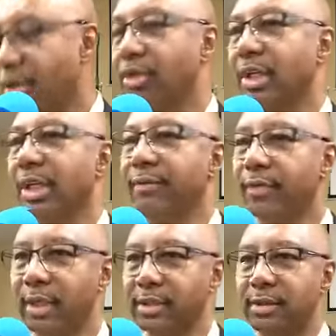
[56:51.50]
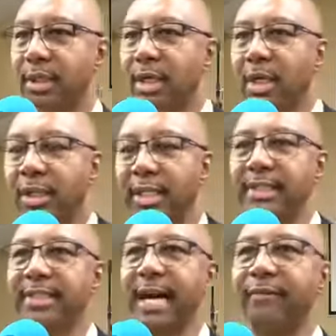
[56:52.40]
So deliverance.
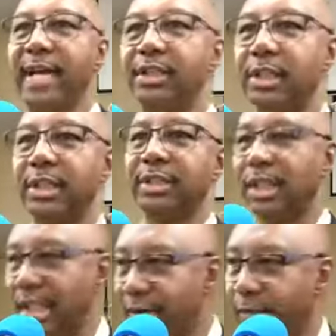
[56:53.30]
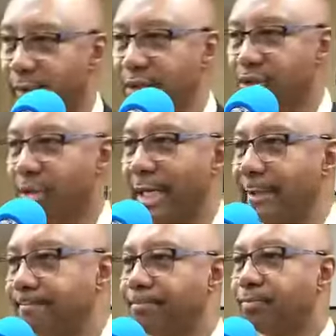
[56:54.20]
This salvation is deliverance.
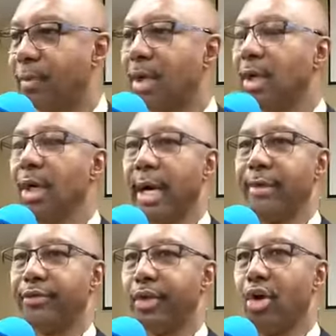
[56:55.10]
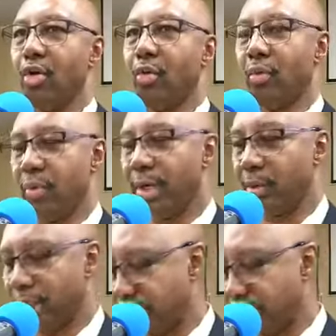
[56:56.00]
Okay. And so what what